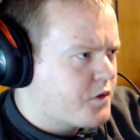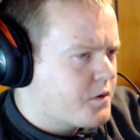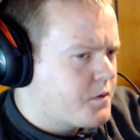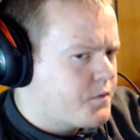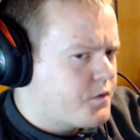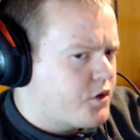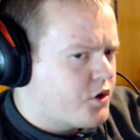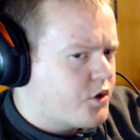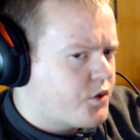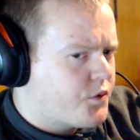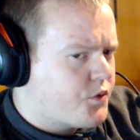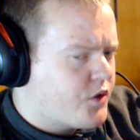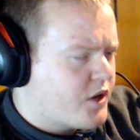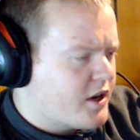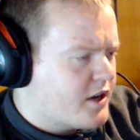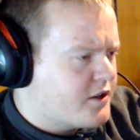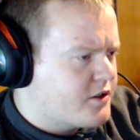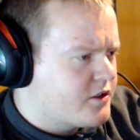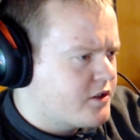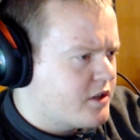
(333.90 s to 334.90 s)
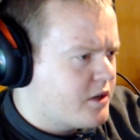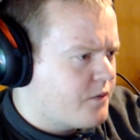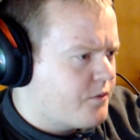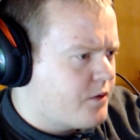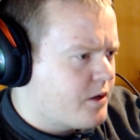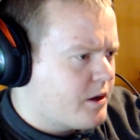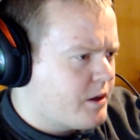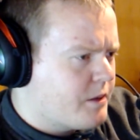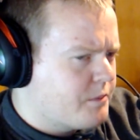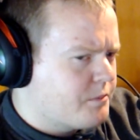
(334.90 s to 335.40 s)
4 threads.
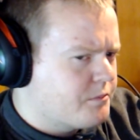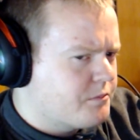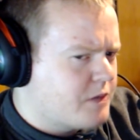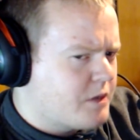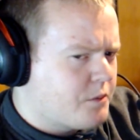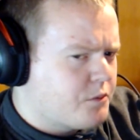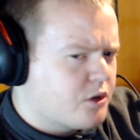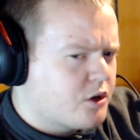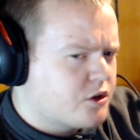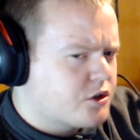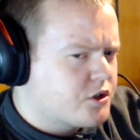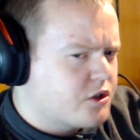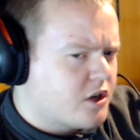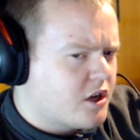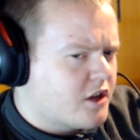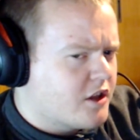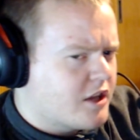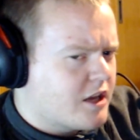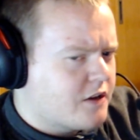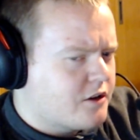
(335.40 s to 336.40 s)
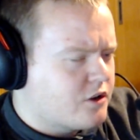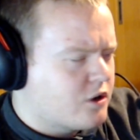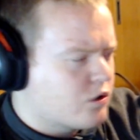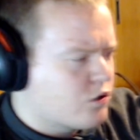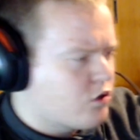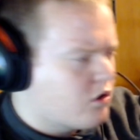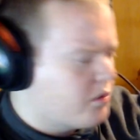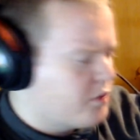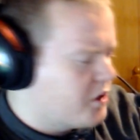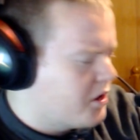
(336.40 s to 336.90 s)
I'm not sure on that. Don't
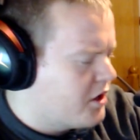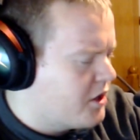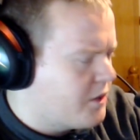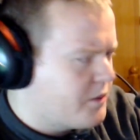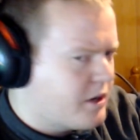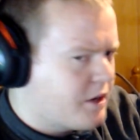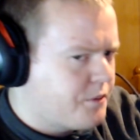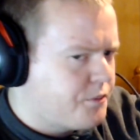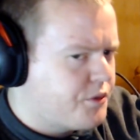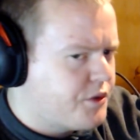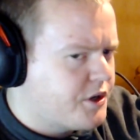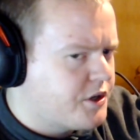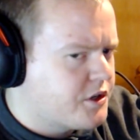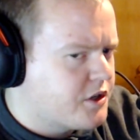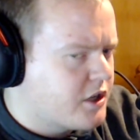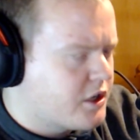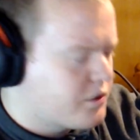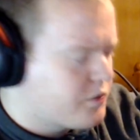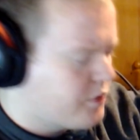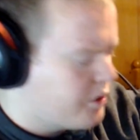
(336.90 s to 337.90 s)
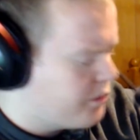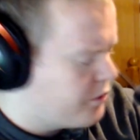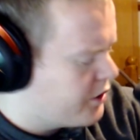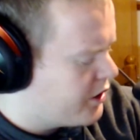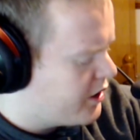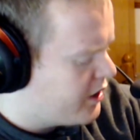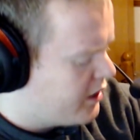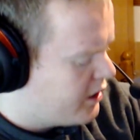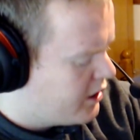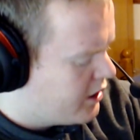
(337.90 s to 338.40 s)
quote me on that, but I'm pretty sure that's what it
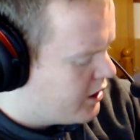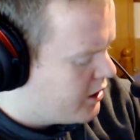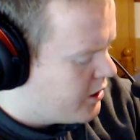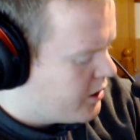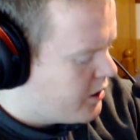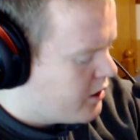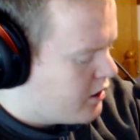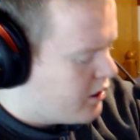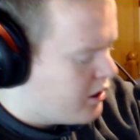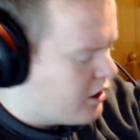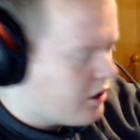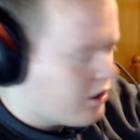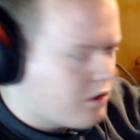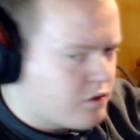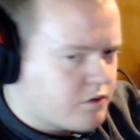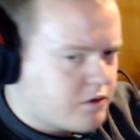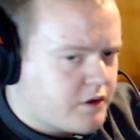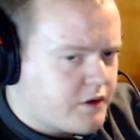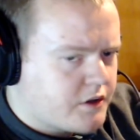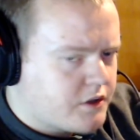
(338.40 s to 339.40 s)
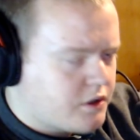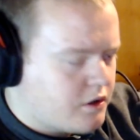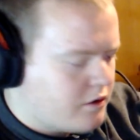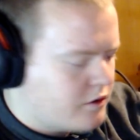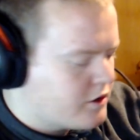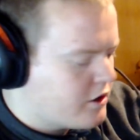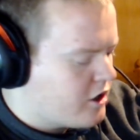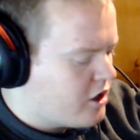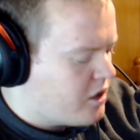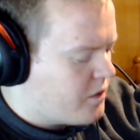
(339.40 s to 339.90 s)
were. It comes with a 2
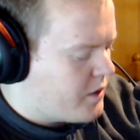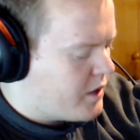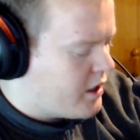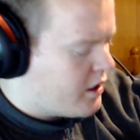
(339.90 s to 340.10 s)
TB